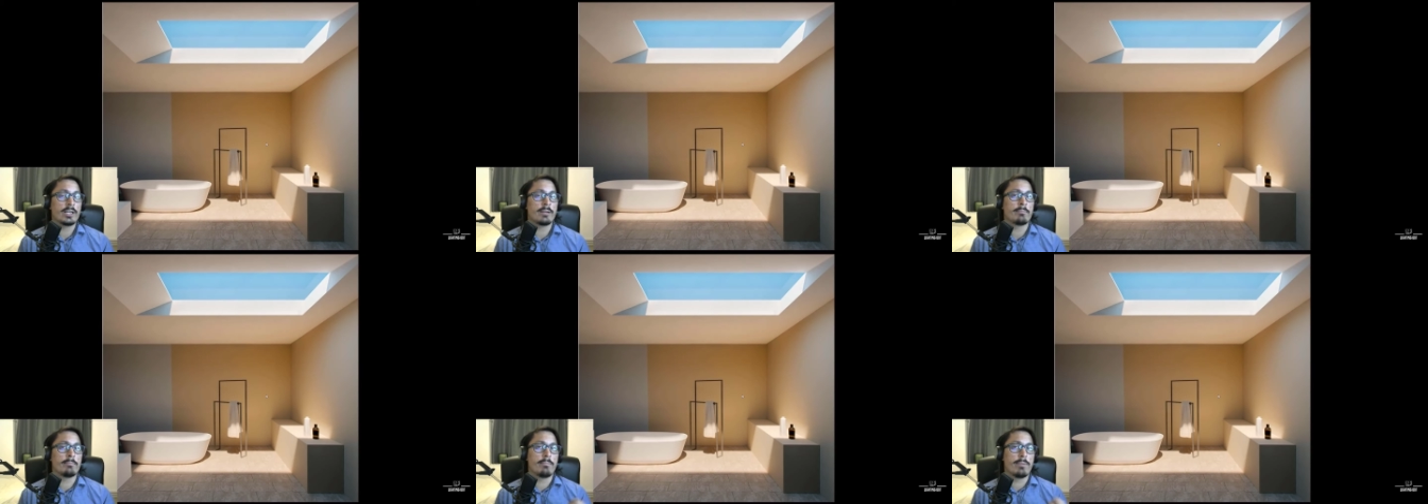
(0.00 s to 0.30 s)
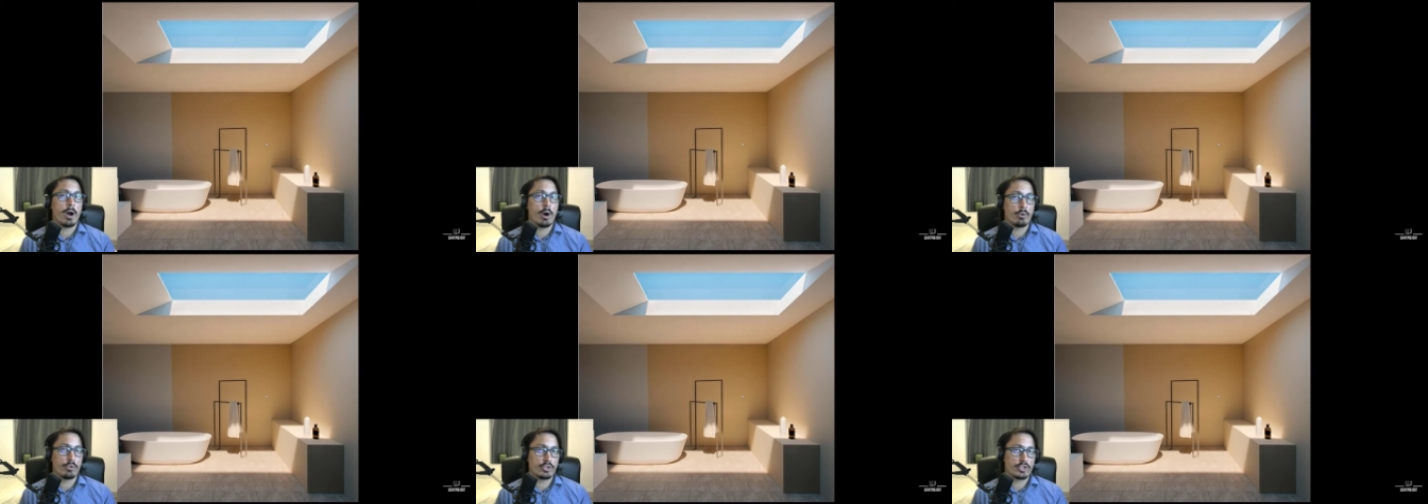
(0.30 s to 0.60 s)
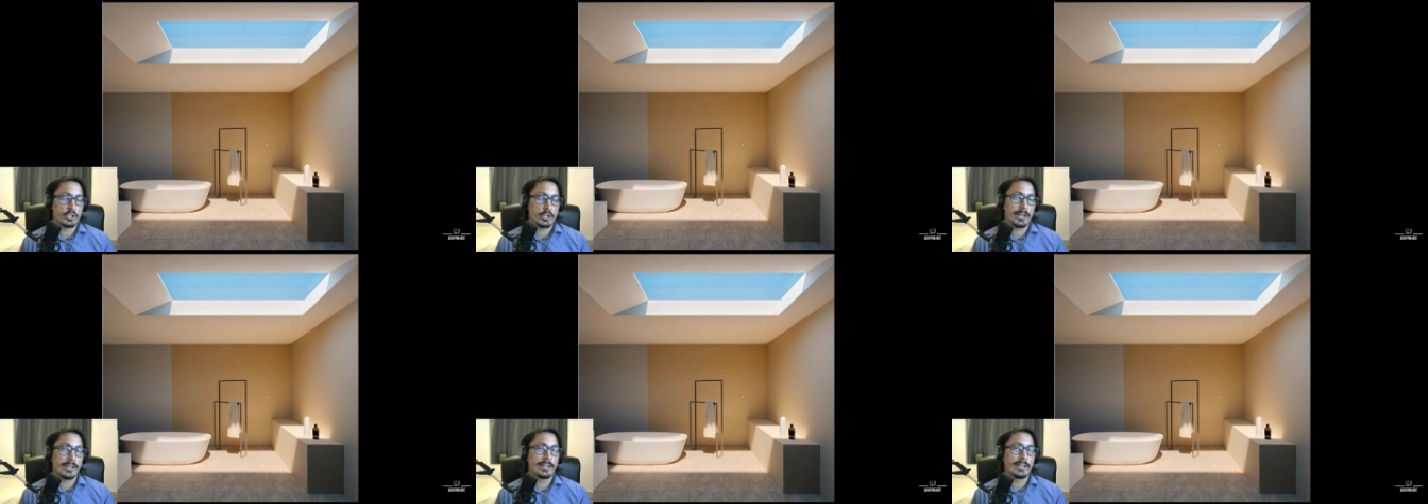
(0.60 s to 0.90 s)
and
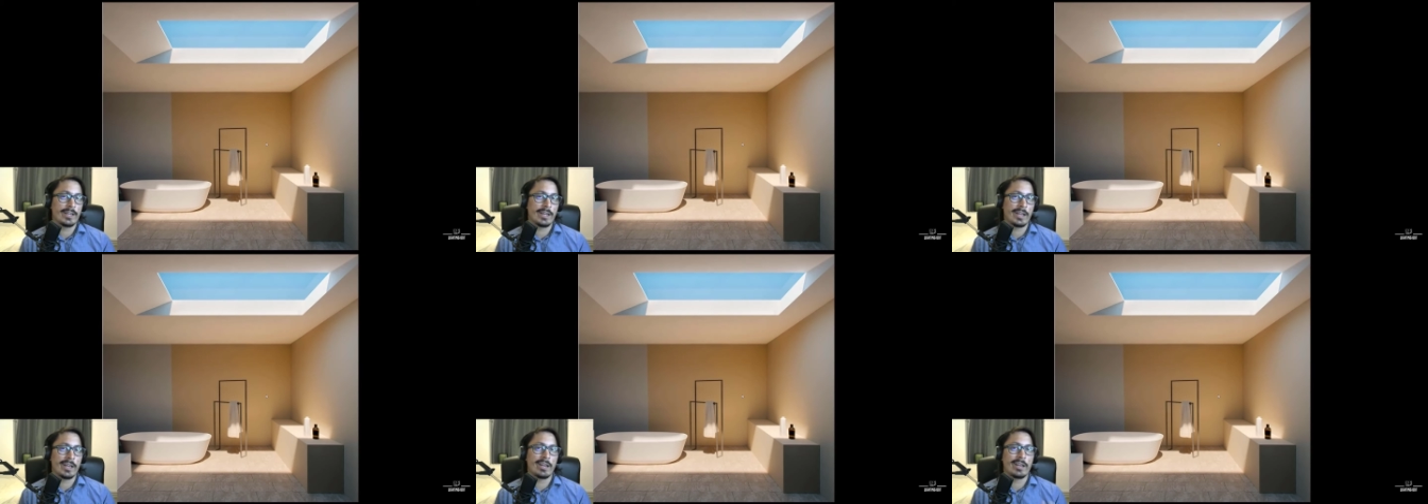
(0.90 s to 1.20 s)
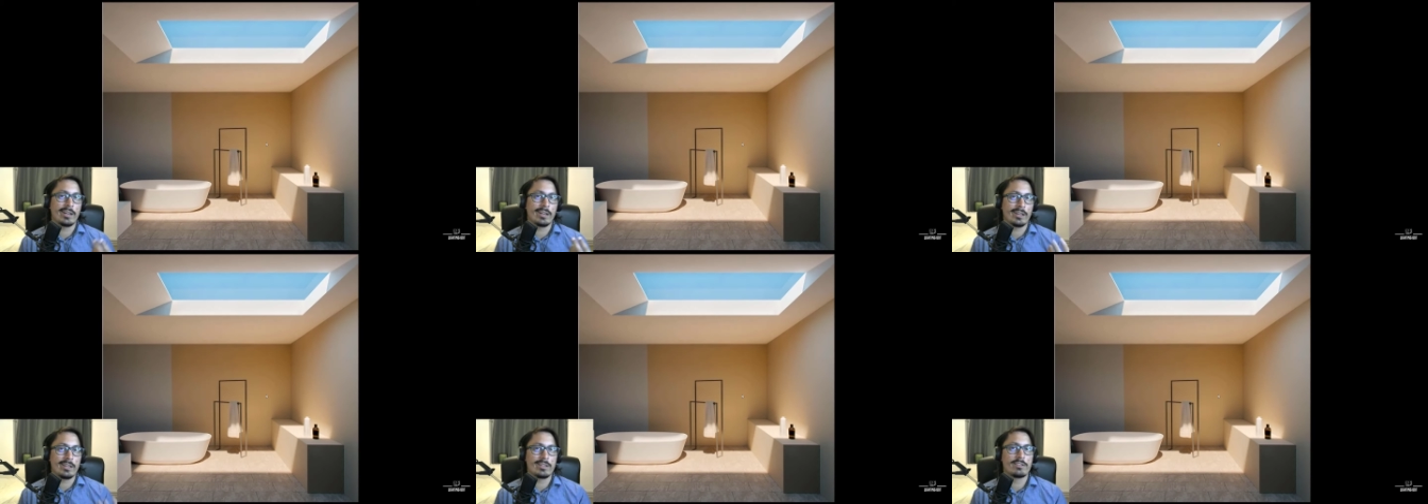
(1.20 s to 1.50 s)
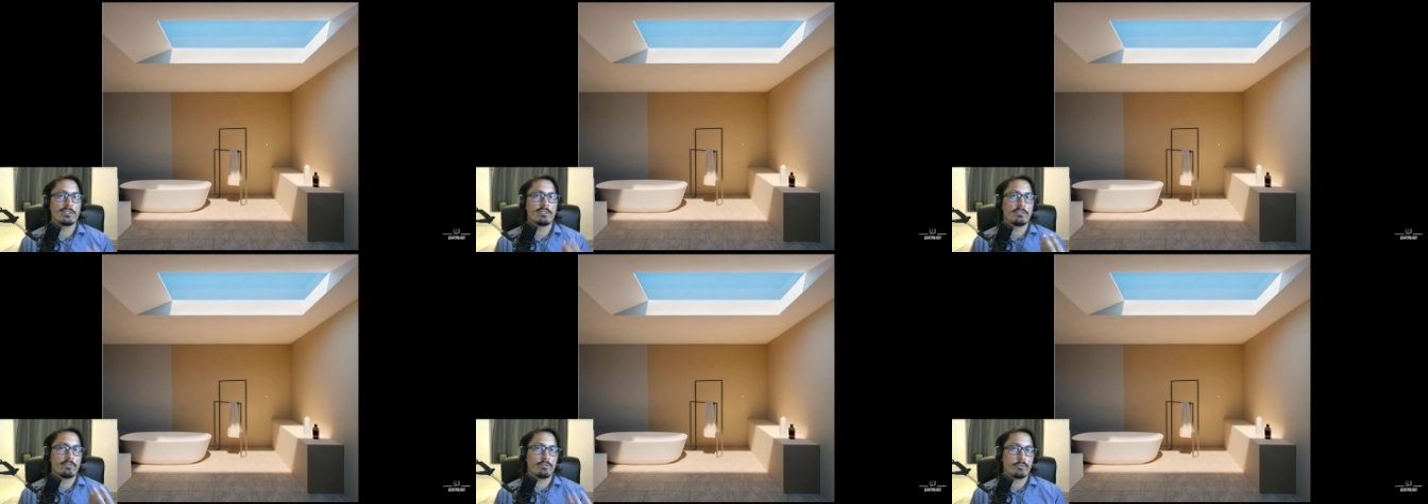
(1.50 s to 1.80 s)
bounce light in
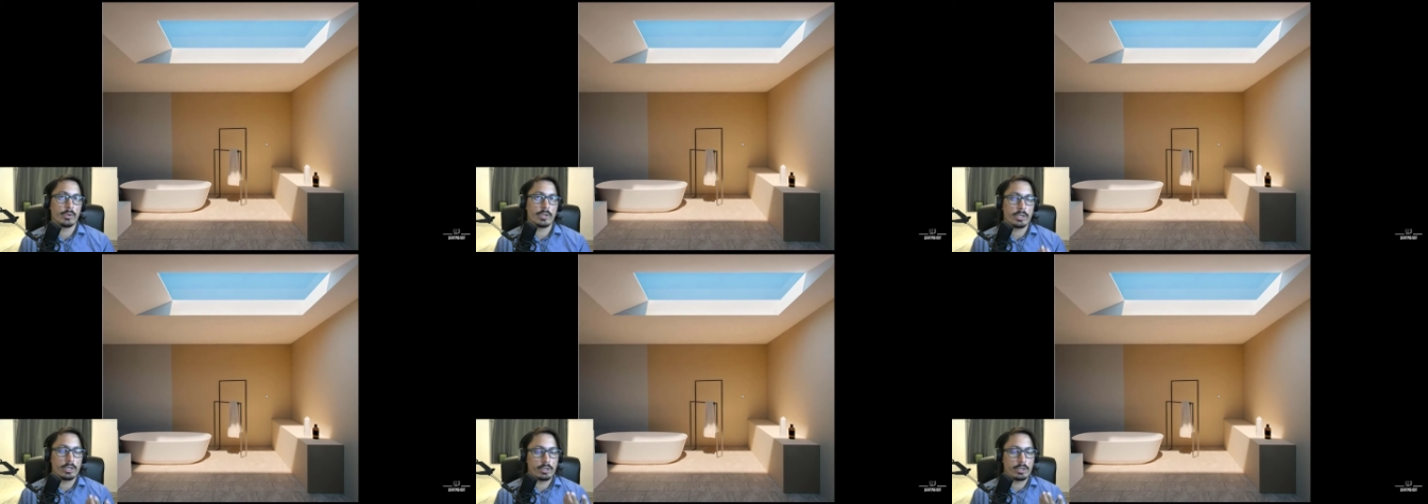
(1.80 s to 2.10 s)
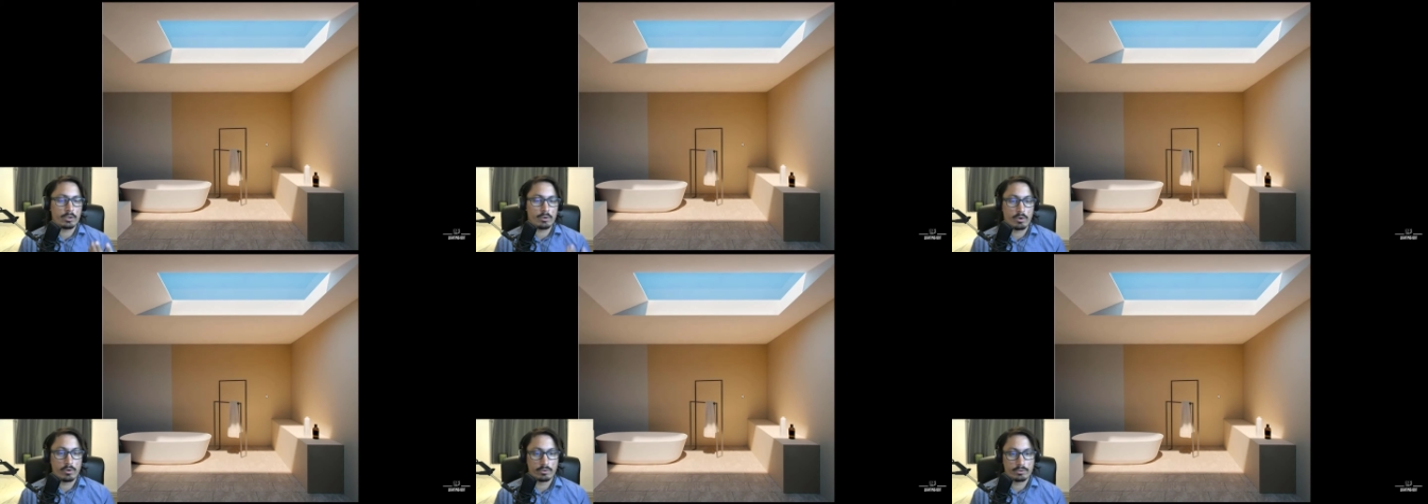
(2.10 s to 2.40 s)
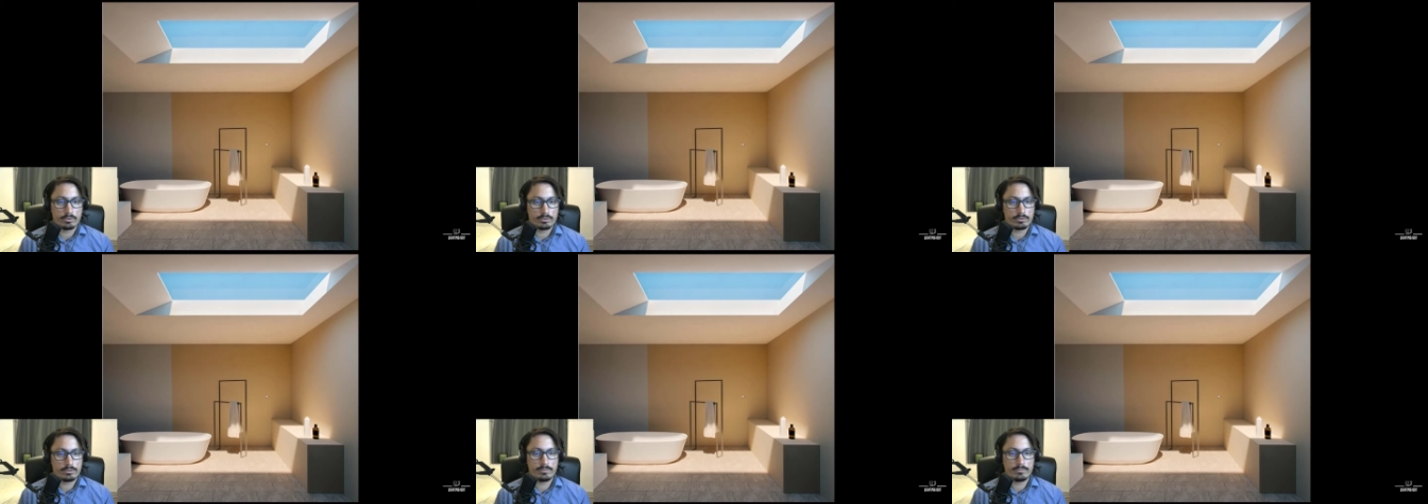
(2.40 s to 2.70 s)
this free
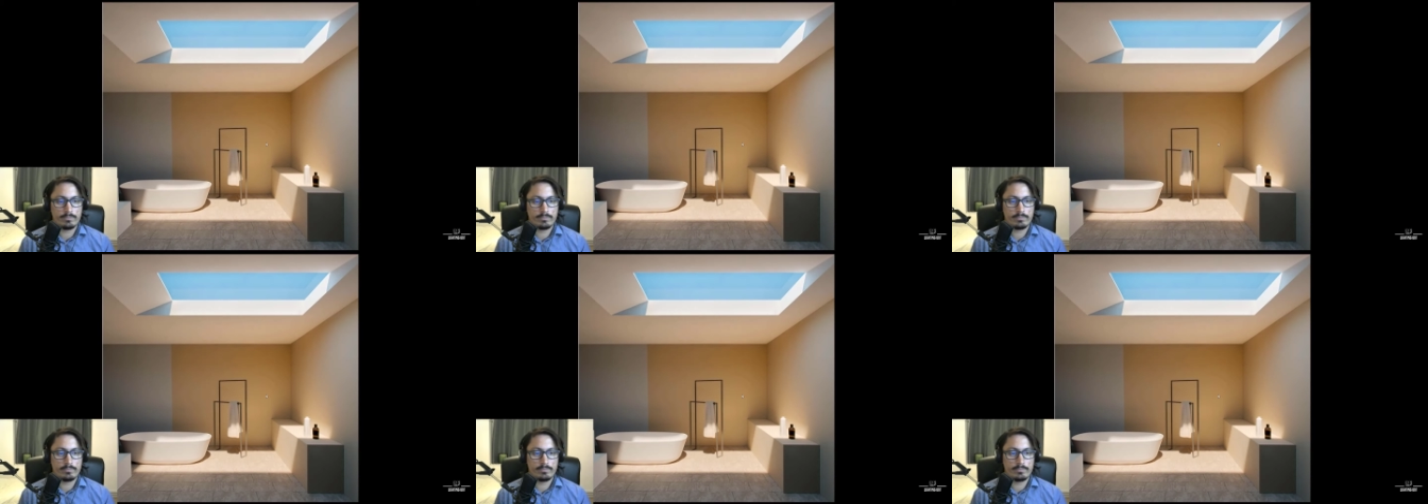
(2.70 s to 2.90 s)
course.